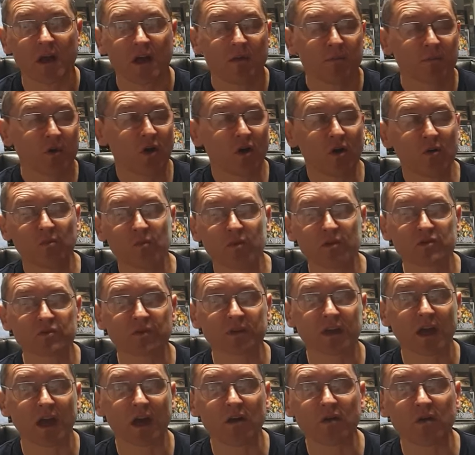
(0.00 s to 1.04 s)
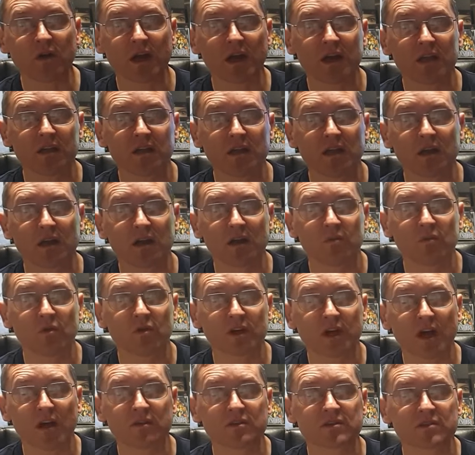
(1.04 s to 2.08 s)
But onwards we go, and we'll
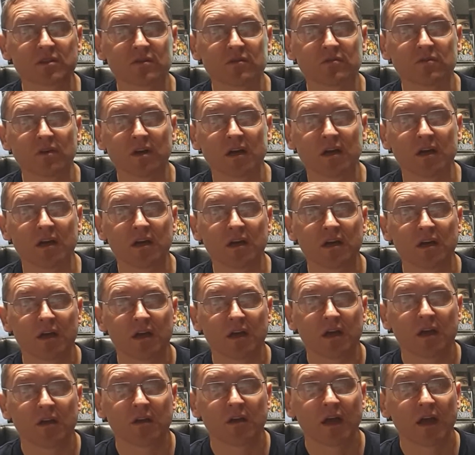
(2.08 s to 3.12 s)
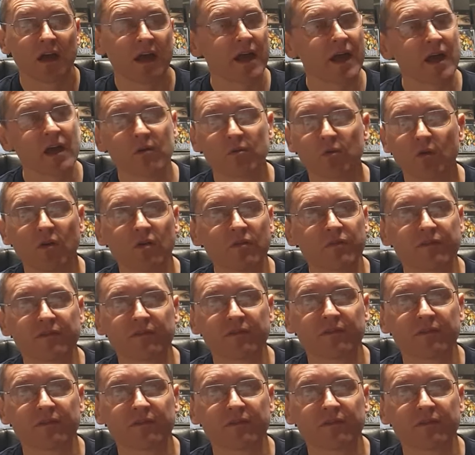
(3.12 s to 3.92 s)
go to Airwolf,